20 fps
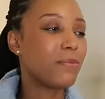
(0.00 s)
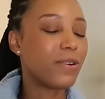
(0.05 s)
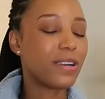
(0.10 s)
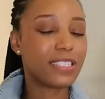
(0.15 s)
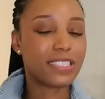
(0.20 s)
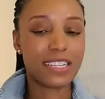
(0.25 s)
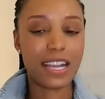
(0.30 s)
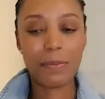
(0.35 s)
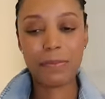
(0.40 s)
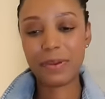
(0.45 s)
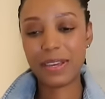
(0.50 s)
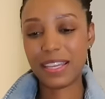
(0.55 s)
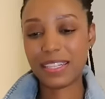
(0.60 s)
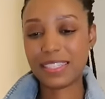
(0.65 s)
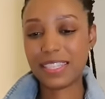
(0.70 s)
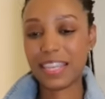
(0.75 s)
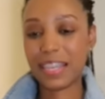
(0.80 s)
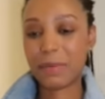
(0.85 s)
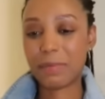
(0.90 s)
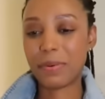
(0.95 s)
while shopping
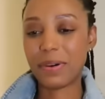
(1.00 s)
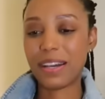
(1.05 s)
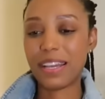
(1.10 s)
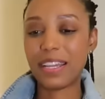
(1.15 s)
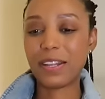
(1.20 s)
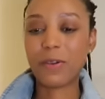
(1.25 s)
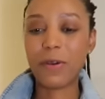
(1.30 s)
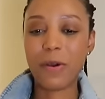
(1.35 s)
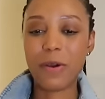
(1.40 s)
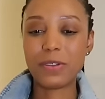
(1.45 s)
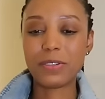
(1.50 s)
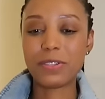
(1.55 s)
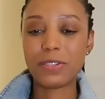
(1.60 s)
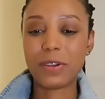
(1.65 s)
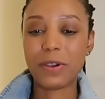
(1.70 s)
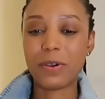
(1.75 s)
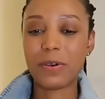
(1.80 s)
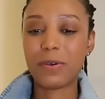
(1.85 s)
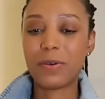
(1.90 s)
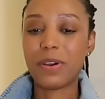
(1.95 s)
in Tampa and
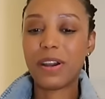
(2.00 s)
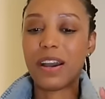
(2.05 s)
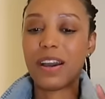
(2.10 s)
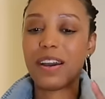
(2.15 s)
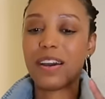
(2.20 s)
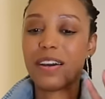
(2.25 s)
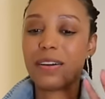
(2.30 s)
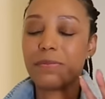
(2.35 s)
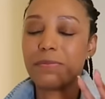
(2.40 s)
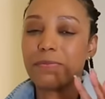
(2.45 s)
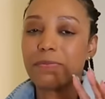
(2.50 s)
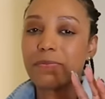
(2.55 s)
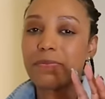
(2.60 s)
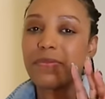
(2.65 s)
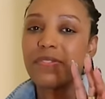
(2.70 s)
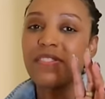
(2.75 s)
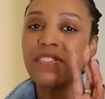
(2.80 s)
also um,